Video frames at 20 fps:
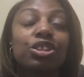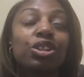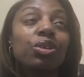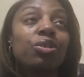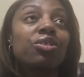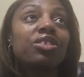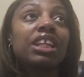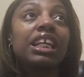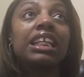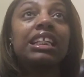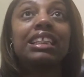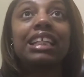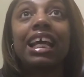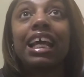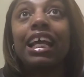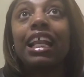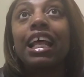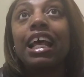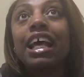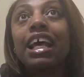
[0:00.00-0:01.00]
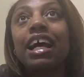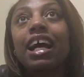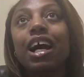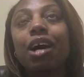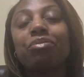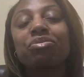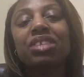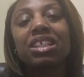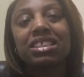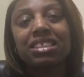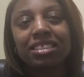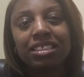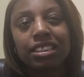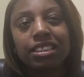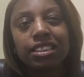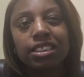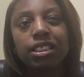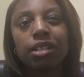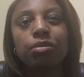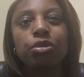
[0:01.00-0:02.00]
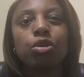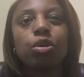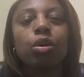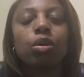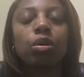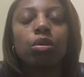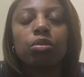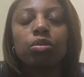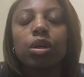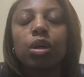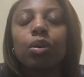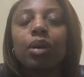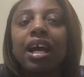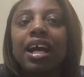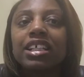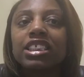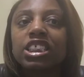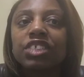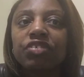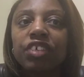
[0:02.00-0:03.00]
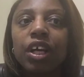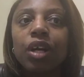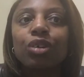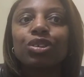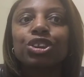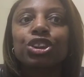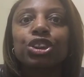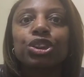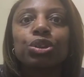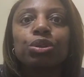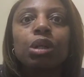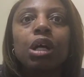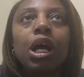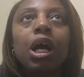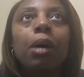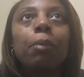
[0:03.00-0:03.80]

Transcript: You think that the system, quote unquote, has failed you.